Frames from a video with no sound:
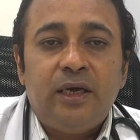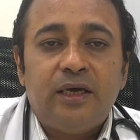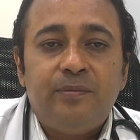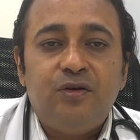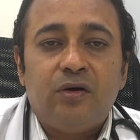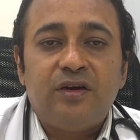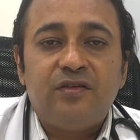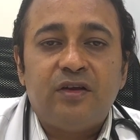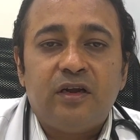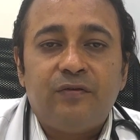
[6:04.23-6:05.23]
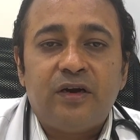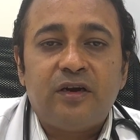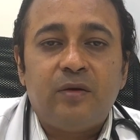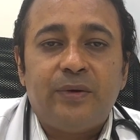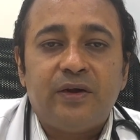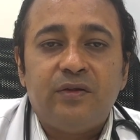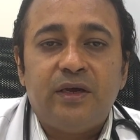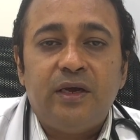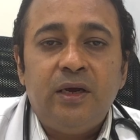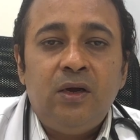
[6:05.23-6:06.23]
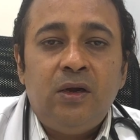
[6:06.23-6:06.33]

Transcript: hip joint is innervated by the